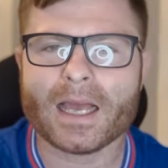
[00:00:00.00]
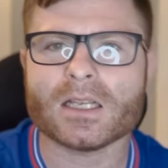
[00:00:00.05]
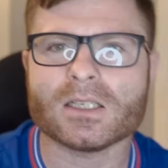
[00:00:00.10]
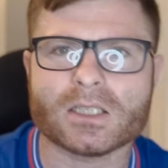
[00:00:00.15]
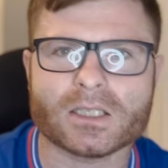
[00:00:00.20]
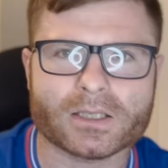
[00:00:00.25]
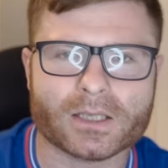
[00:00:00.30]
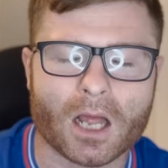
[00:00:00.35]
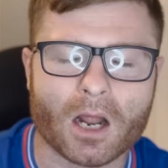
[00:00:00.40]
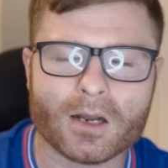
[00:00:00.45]
in
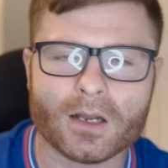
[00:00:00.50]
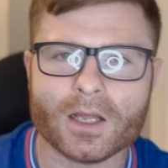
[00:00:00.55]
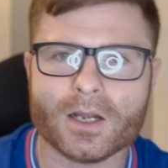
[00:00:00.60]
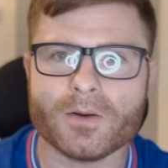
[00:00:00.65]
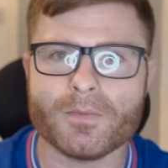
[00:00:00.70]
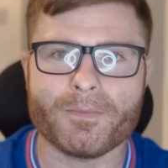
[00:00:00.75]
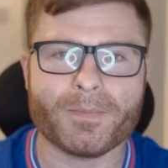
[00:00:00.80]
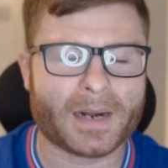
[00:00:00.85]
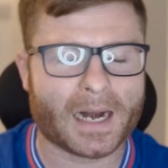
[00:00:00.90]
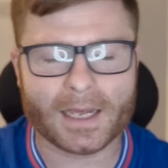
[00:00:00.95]

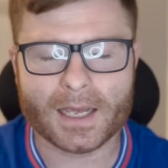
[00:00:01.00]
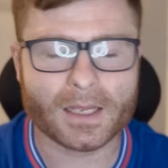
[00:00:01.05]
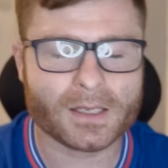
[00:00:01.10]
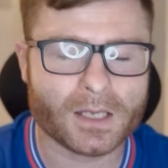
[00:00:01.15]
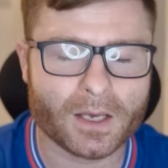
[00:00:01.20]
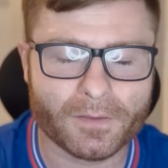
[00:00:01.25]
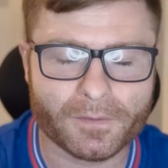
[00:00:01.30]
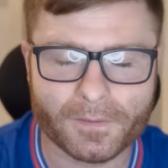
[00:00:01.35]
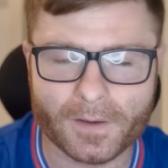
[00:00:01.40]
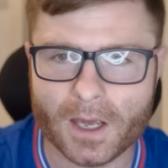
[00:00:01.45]

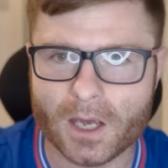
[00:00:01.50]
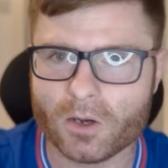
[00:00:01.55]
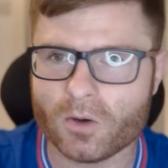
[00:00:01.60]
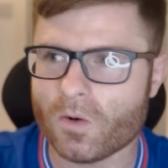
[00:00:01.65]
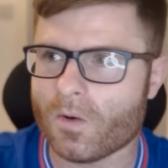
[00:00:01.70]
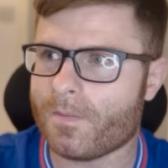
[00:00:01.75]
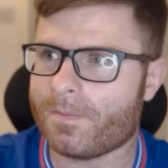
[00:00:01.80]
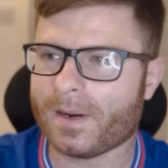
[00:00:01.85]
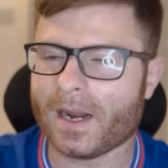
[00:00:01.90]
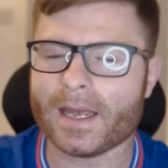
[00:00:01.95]

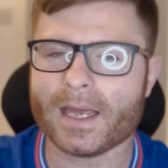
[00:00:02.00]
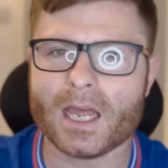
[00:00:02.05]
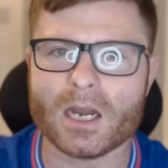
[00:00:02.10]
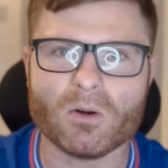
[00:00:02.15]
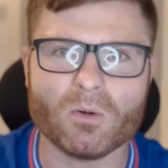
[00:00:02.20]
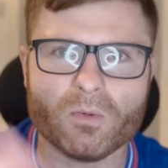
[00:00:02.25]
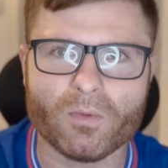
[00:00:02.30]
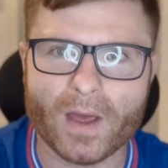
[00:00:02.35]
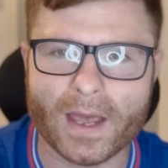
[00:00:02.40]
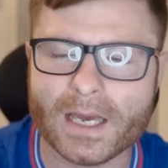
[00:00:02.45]
Yefeko, bring
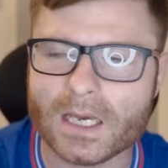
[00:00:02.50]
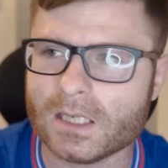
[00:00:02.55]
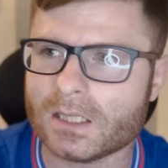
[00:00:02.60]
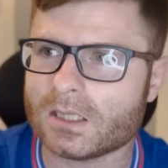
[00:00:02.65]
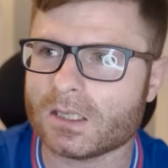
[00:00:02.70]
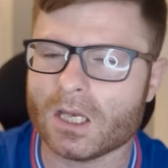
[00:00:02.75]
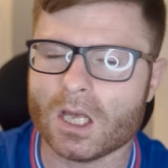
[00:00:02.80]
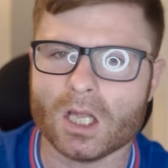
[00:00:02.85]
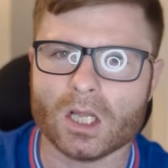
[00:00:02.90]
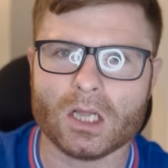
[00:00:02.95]
in
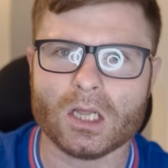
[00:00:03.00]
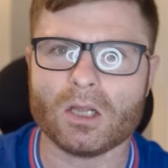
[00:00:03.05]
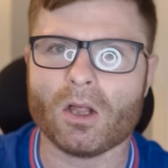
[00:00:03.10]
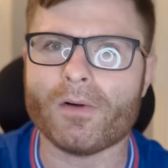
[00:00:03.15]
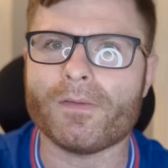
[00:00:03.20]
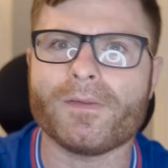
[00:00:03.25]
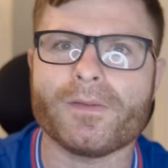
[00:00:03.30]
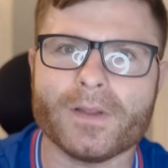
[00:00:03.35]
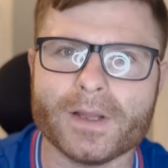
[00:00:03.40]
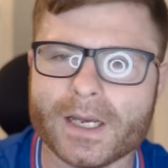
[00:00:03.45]
Rice,
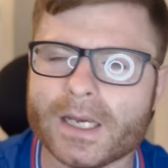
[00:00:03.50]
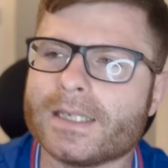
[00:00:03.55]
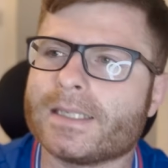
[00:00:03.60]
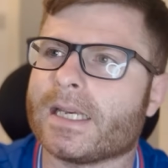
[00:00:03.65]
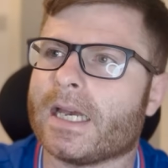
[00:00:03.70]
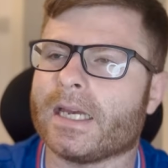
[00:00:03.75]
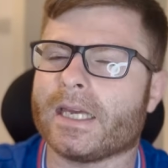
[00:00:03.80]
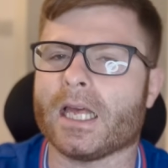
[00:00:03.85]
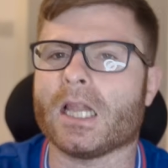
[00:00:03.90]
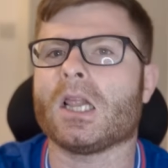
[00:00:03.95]
Lovelace,
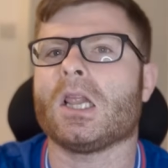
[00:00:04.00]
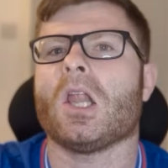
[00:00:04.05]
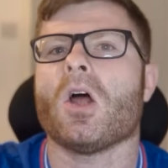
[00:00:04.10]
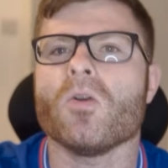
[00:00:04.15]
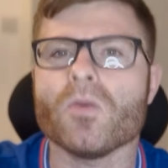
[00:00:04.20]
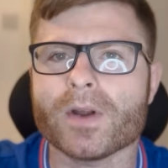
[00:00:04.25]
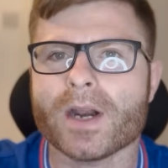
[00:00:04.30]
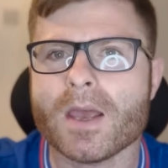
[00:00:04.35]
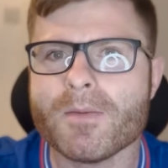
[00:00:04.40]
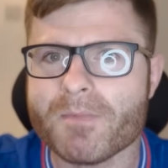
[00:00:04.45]
get
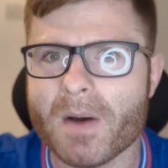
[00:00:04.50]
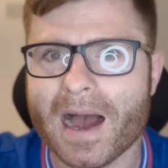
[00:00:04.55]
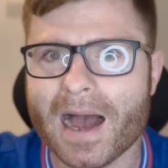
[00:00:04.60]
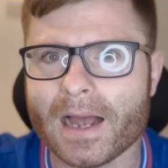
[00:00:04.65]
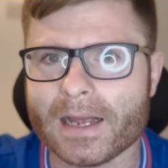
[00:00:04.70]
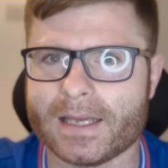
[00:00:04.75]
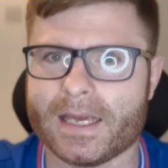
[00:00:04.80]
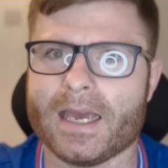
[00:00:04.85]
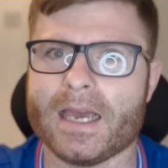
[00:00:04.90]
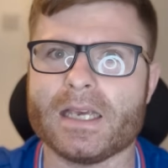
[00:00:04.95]
Lowry
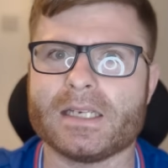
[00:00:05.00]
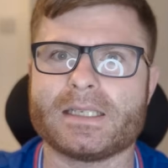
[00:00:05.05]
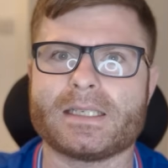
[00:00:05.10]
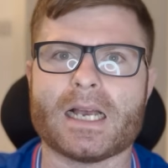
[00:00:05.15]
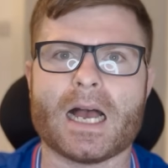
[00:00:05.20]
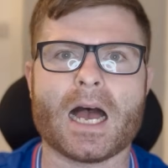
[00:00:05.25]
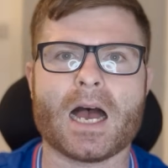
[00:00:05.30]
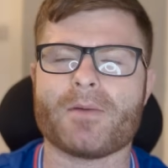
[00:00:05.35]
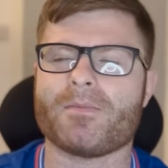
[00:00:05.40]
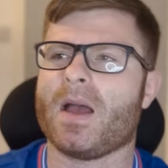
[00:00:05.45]
back
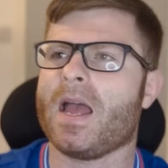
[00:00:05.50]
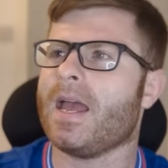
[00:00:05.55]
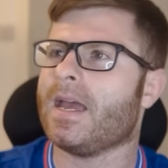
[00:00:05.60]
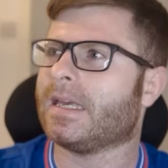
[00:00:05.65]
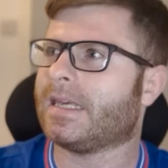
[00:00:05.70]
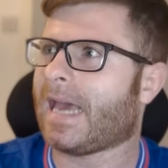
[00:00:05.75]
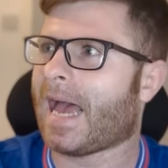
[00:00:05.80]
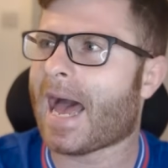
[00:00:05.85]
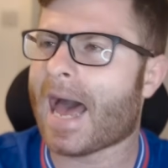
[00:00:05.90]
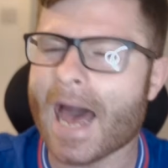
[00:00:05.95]
ASAP,
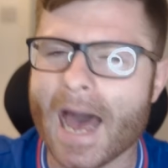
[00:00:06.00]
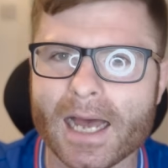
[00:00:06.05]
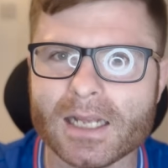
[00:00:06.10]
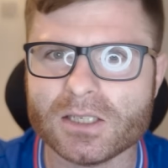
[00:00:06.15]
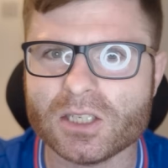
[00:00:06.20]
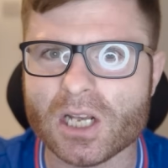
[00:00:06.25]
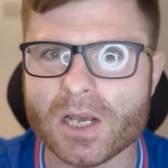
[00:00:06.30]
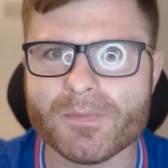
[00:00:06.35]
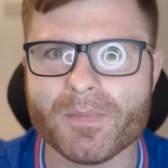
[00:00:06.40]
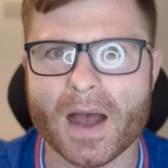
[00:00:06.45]
get
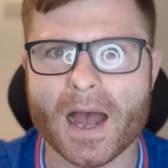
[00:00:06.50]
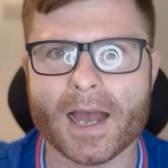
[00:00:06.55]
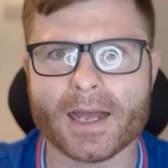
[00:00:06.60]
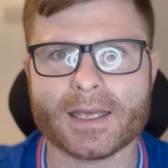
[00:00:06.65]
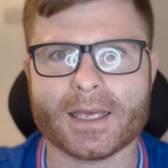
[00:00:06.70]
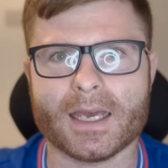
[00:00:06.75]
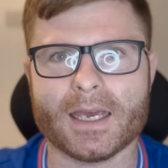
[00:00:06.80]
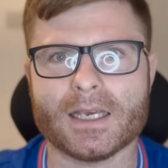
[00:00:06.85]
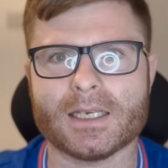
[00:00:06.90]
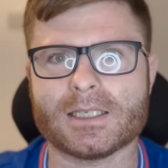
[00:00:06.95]
Hadji back
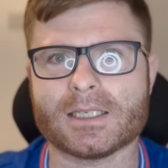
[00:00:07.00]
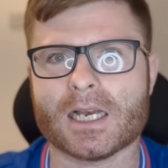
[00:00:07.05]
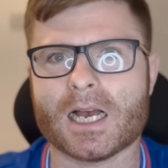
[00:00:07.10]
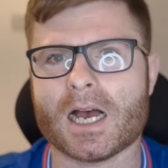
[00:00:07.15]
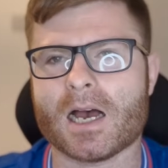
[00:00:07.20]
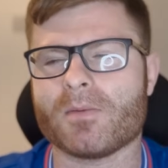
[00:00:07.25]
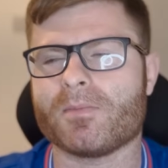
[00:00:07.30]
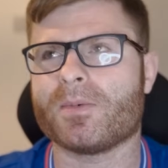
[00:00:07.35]
ASAP.